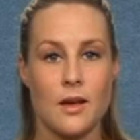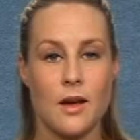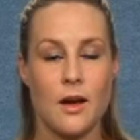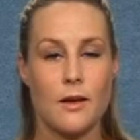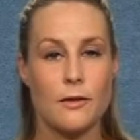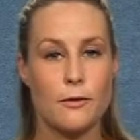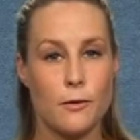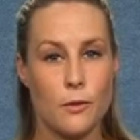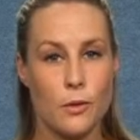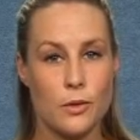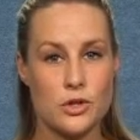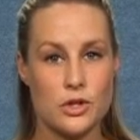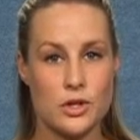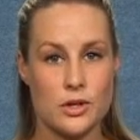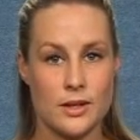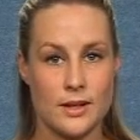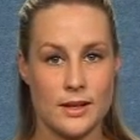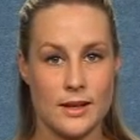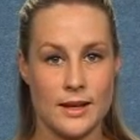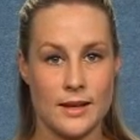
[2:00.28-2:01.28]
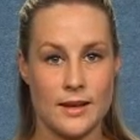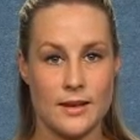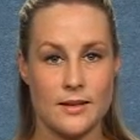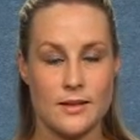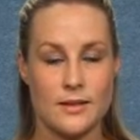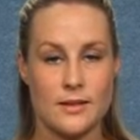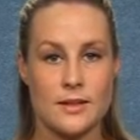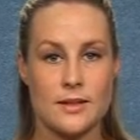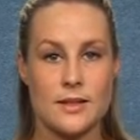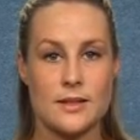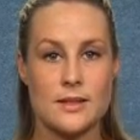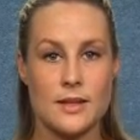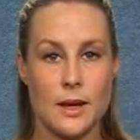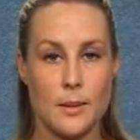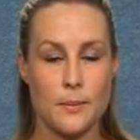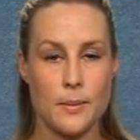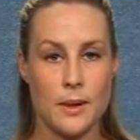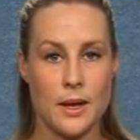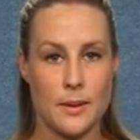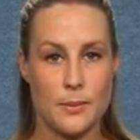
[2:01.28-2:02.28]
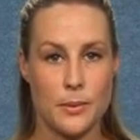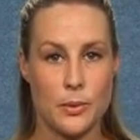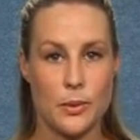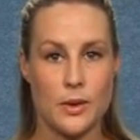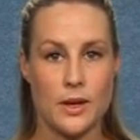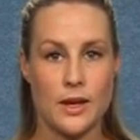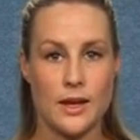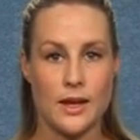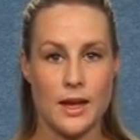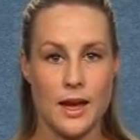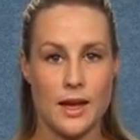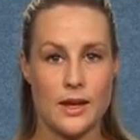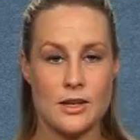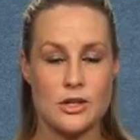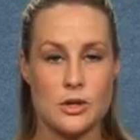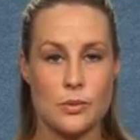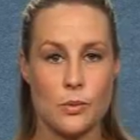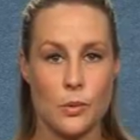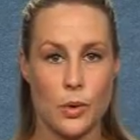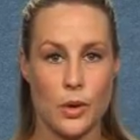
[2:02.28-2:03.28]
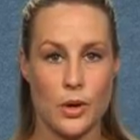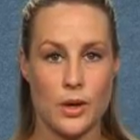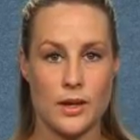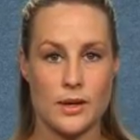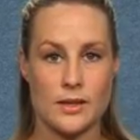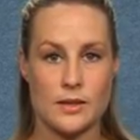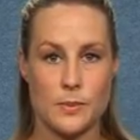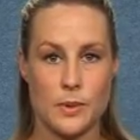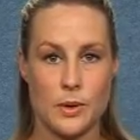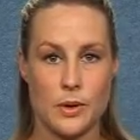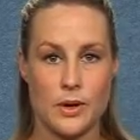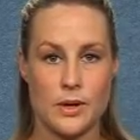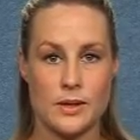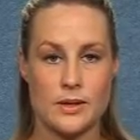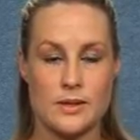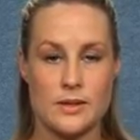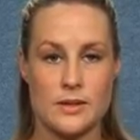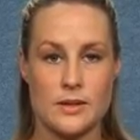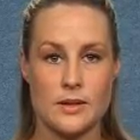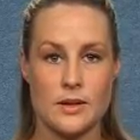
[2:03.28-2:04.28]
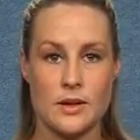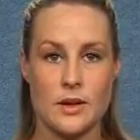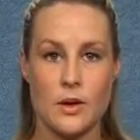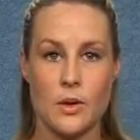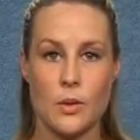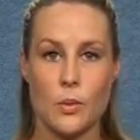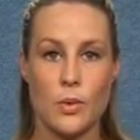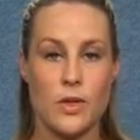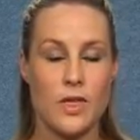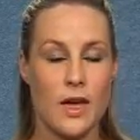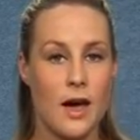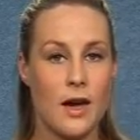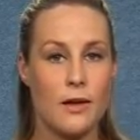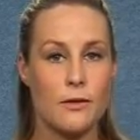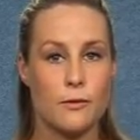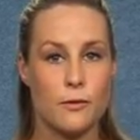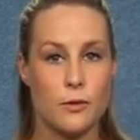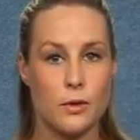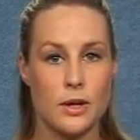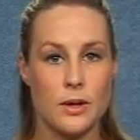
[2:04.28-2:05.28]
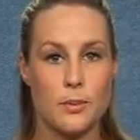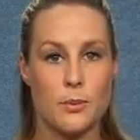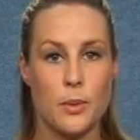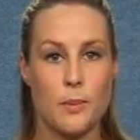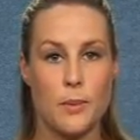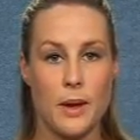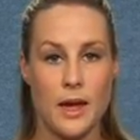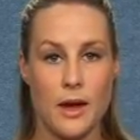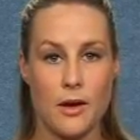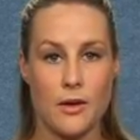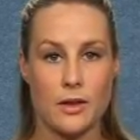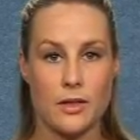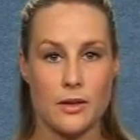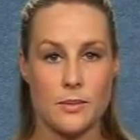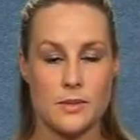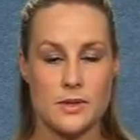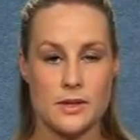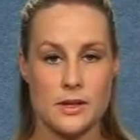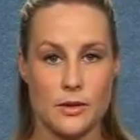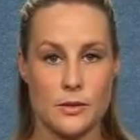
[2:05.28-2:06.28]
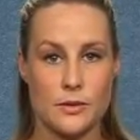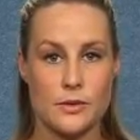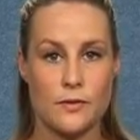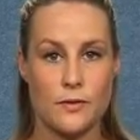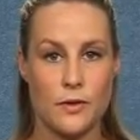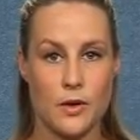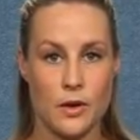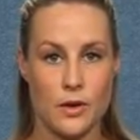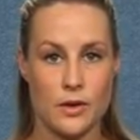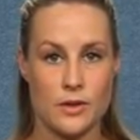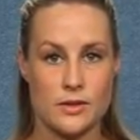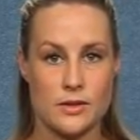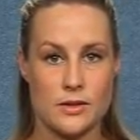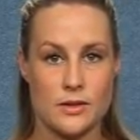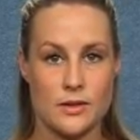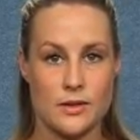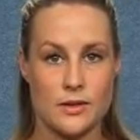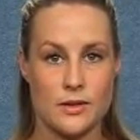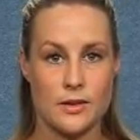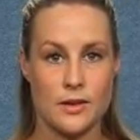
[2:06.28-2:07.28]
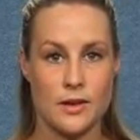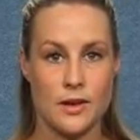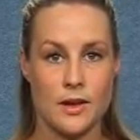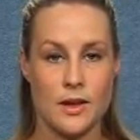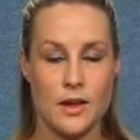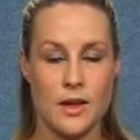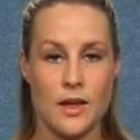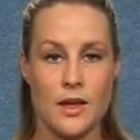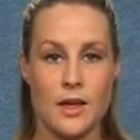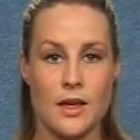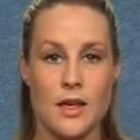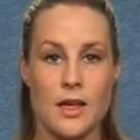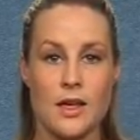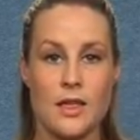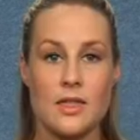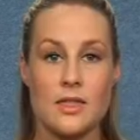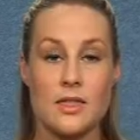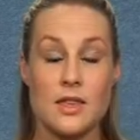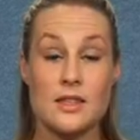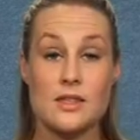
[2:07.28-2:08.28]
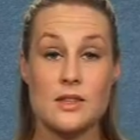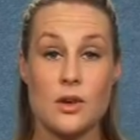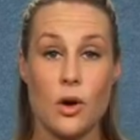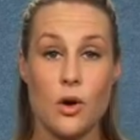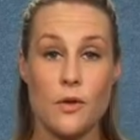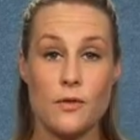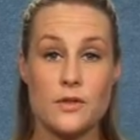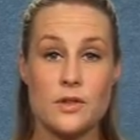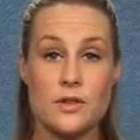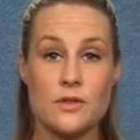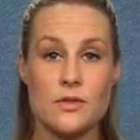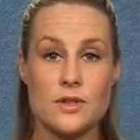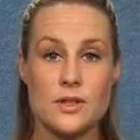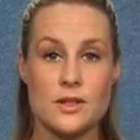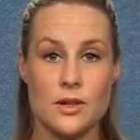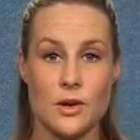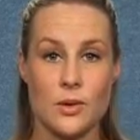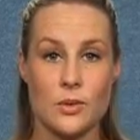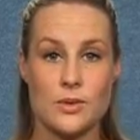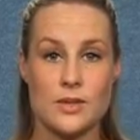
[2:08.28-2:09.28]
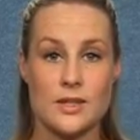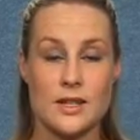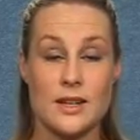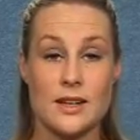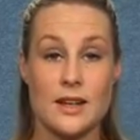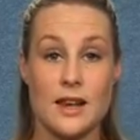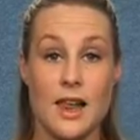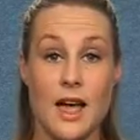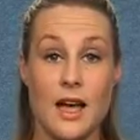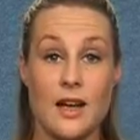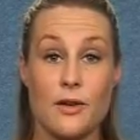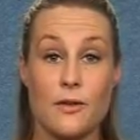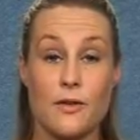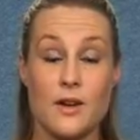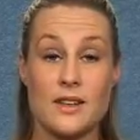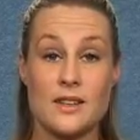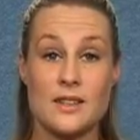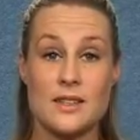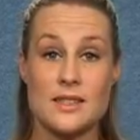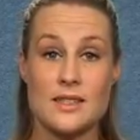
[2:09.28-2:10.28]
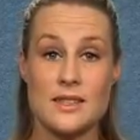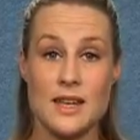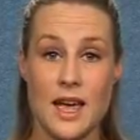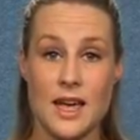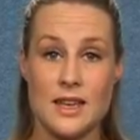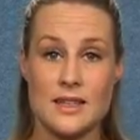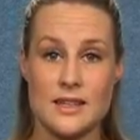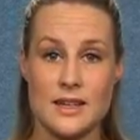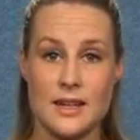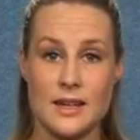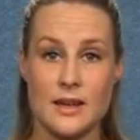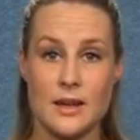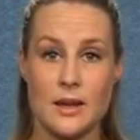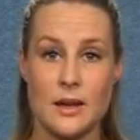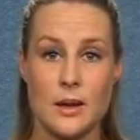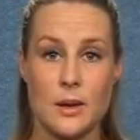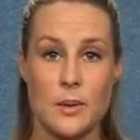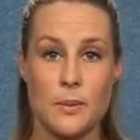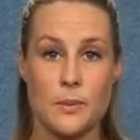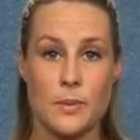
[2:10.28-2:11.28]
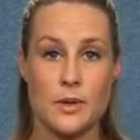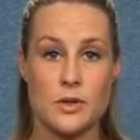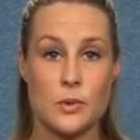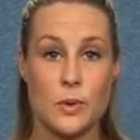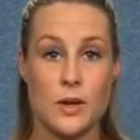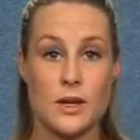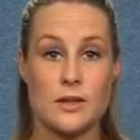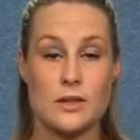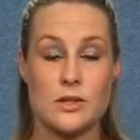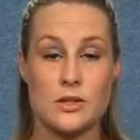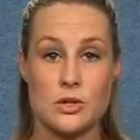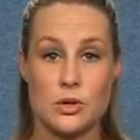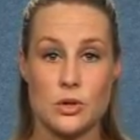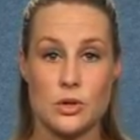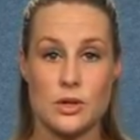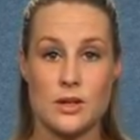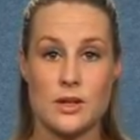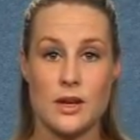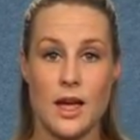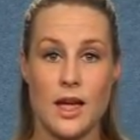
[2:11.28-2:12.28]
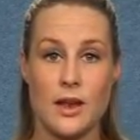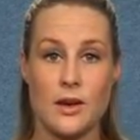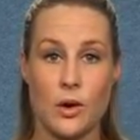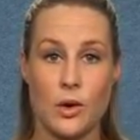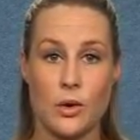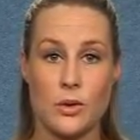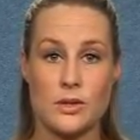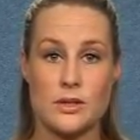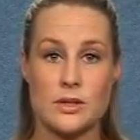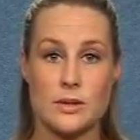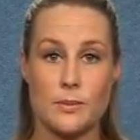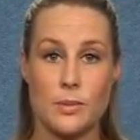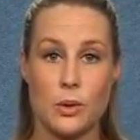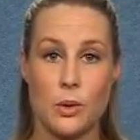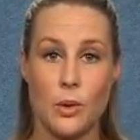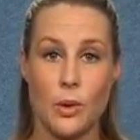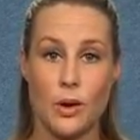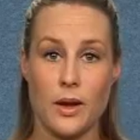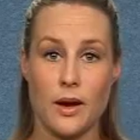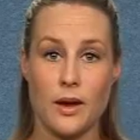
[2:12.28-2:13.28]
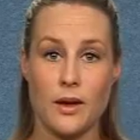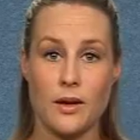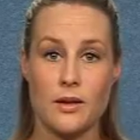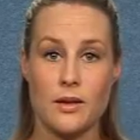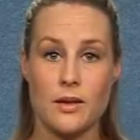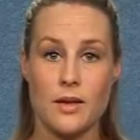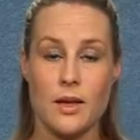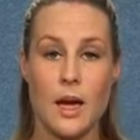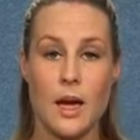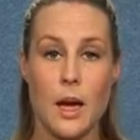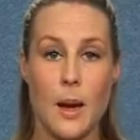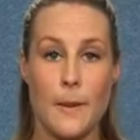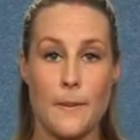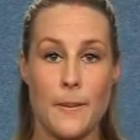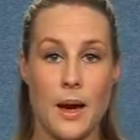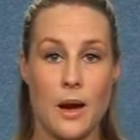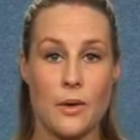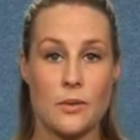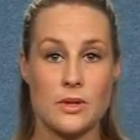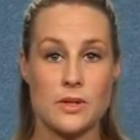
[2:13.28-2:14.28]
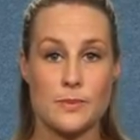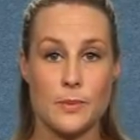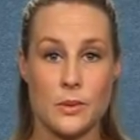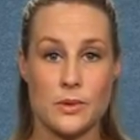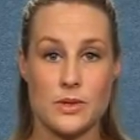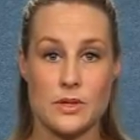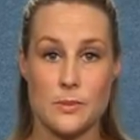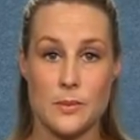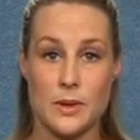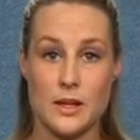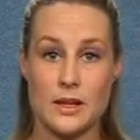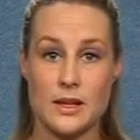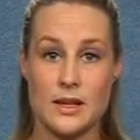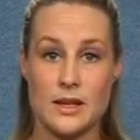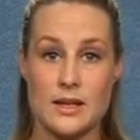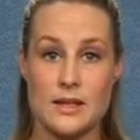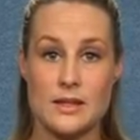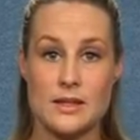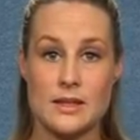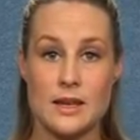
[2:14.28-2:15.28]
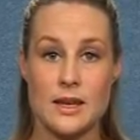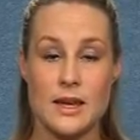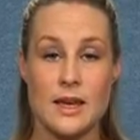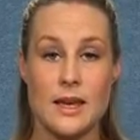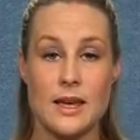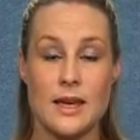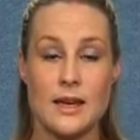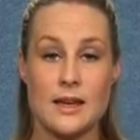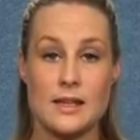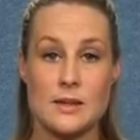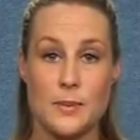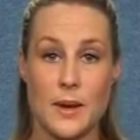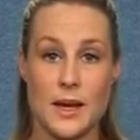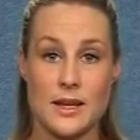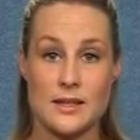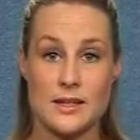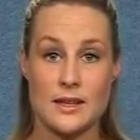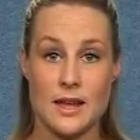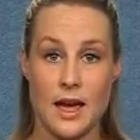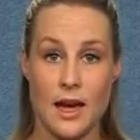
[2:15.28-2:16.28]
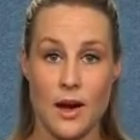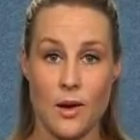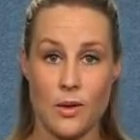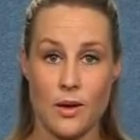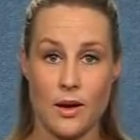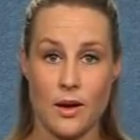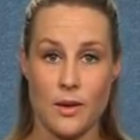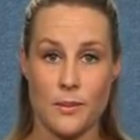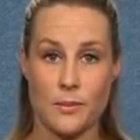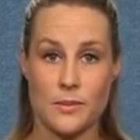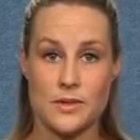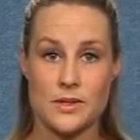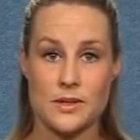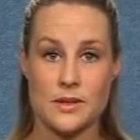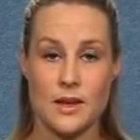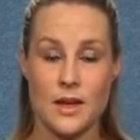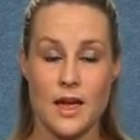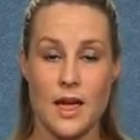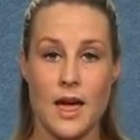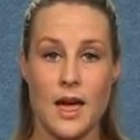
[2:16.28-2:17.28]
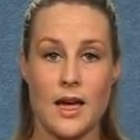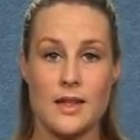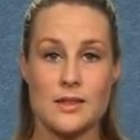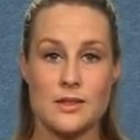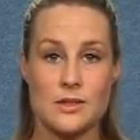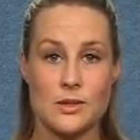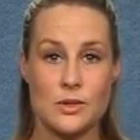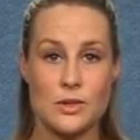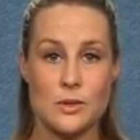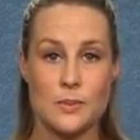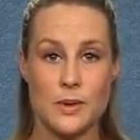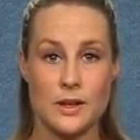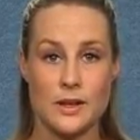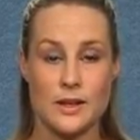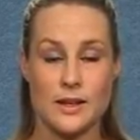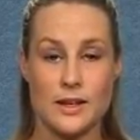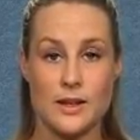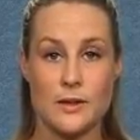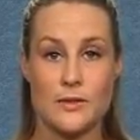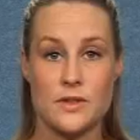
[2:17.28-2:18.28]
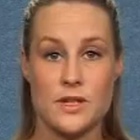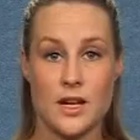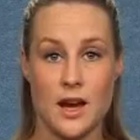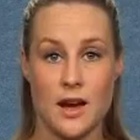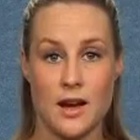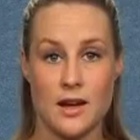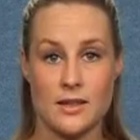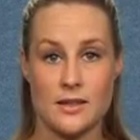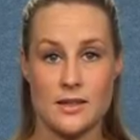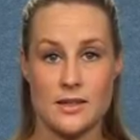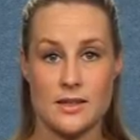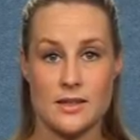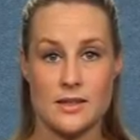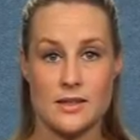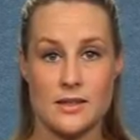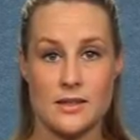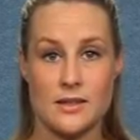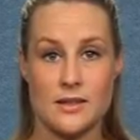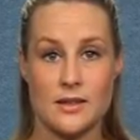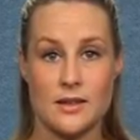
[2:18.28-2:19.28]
Unfortunately, some people engage in work experience without fully preparing themselves first. This often results in a lack of understanding between the student and host employer about responsibilities, expected outcomes, and suitability of tasks.